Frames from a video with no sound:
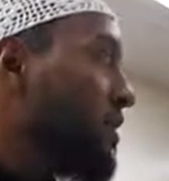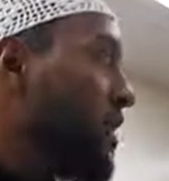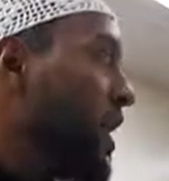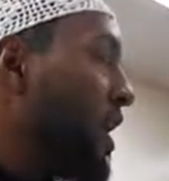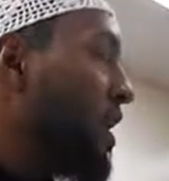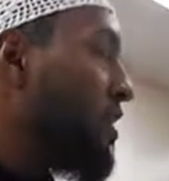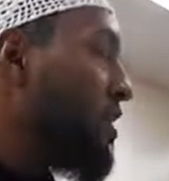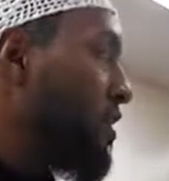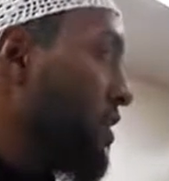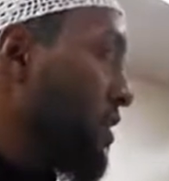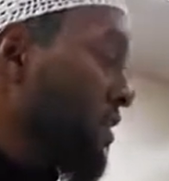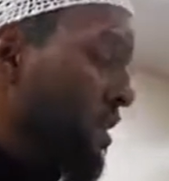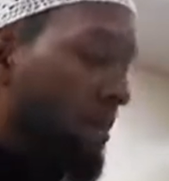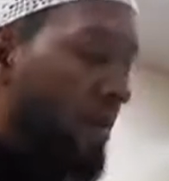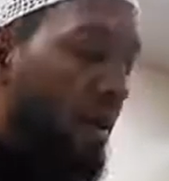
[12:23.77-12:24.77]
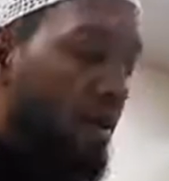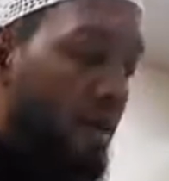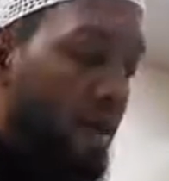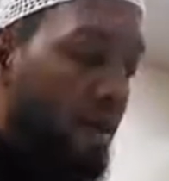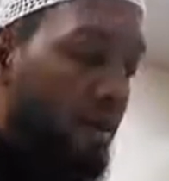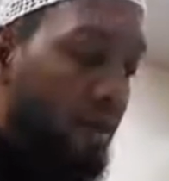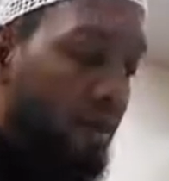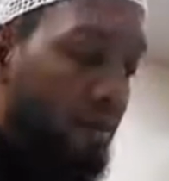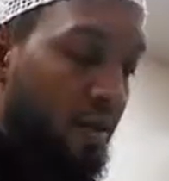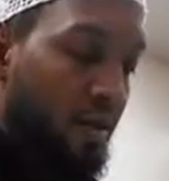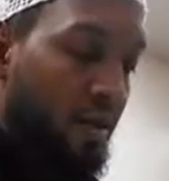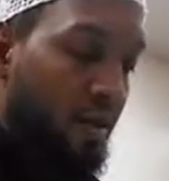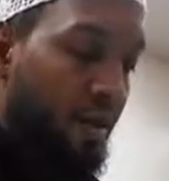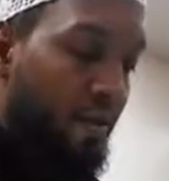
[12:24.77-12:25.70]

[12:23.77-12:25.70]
La adri. Imam Malik, rahimahullah.